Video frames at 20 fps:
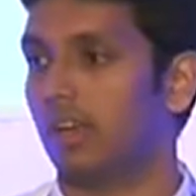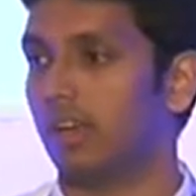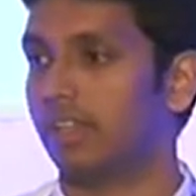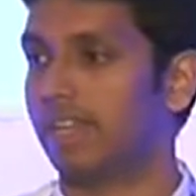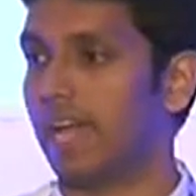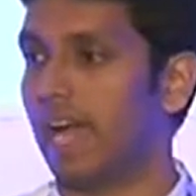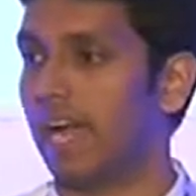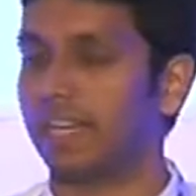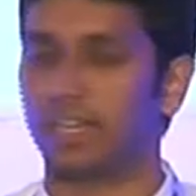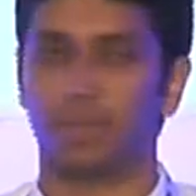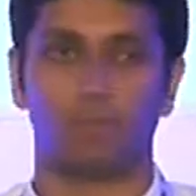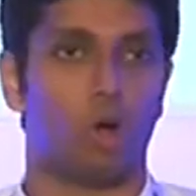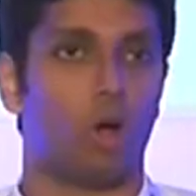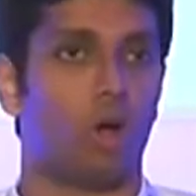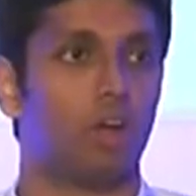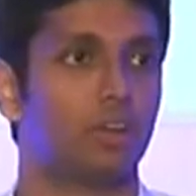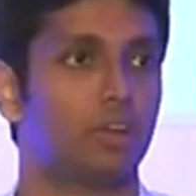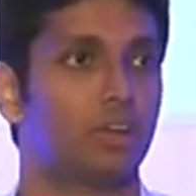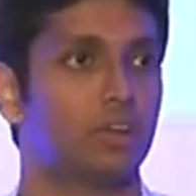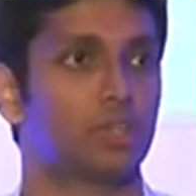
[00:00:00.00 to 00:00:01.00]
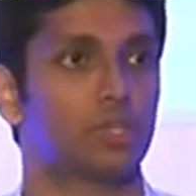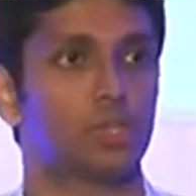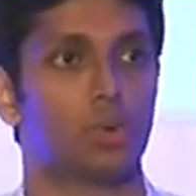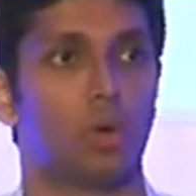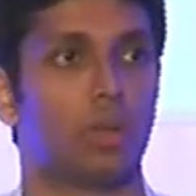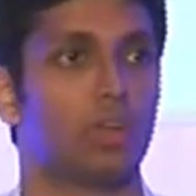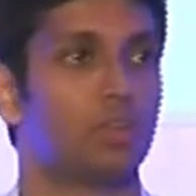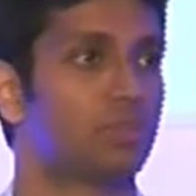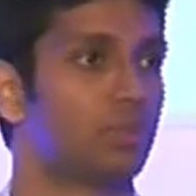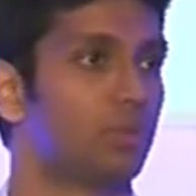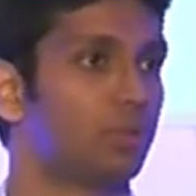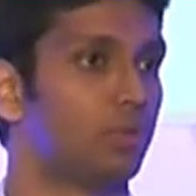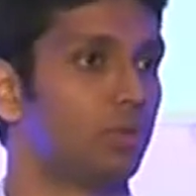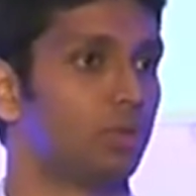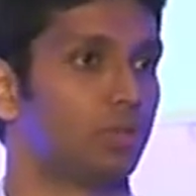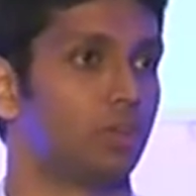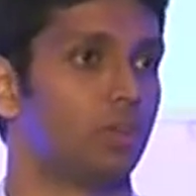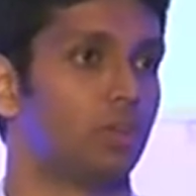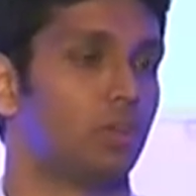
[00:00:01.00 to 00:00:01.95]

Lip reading: the item order, so on and so forth.